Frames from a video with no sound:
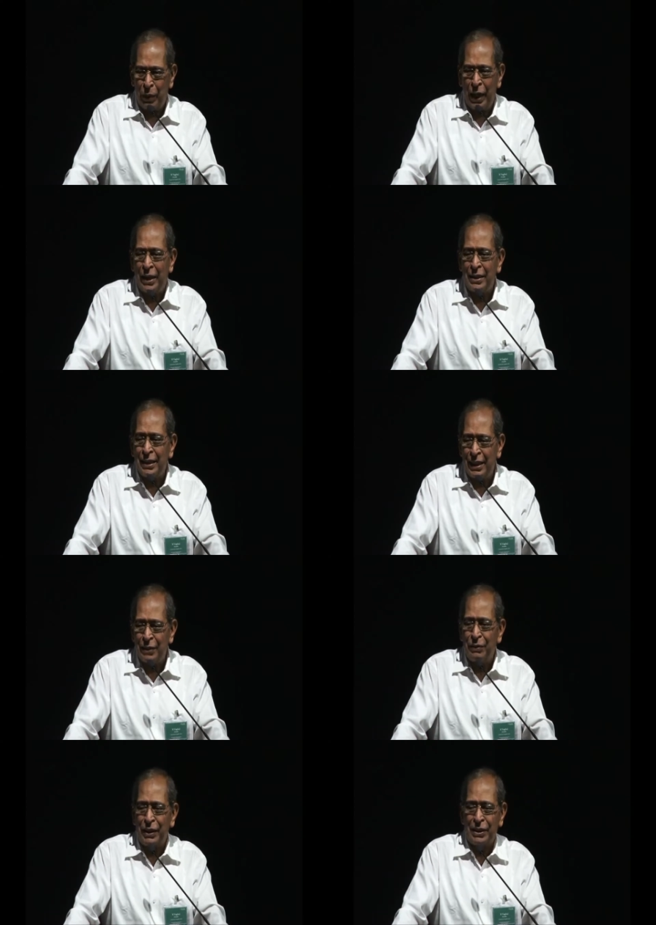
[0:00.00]
uh, pride and
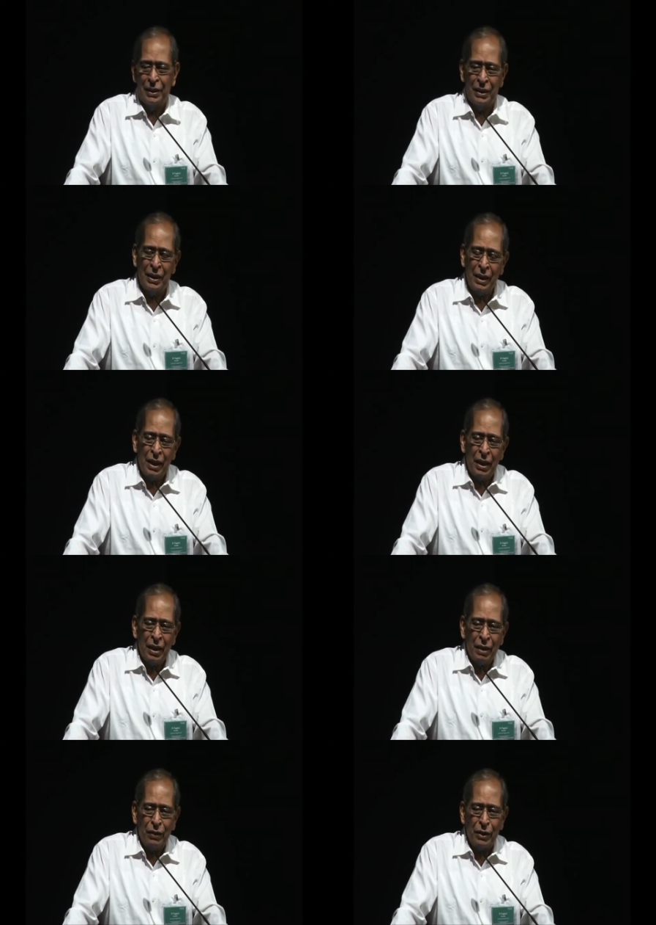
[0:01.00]
satisfaction
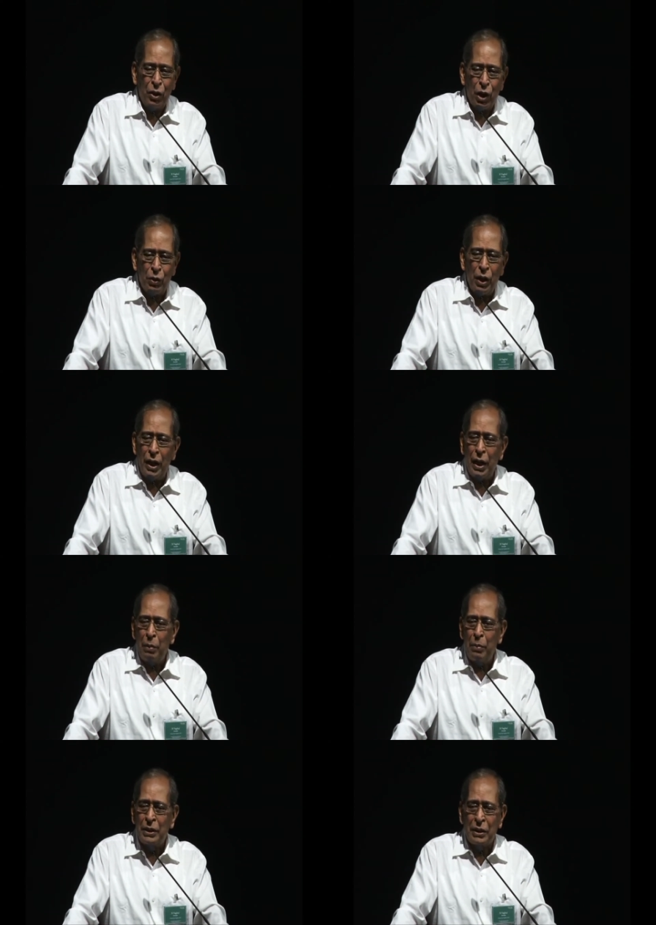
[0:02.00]
with not only
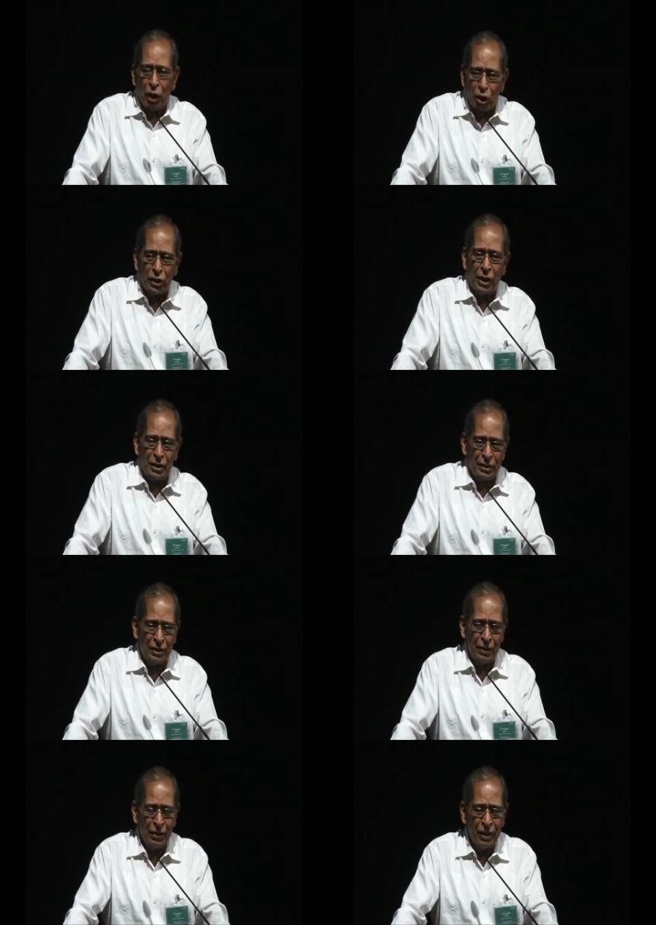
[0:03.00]
amongst
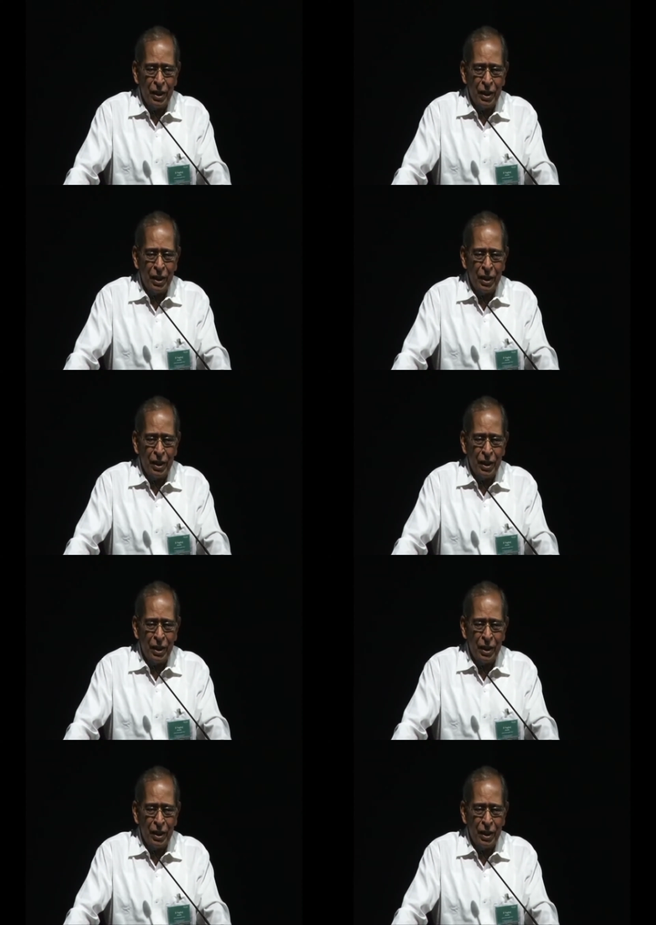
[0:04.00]
ourselves,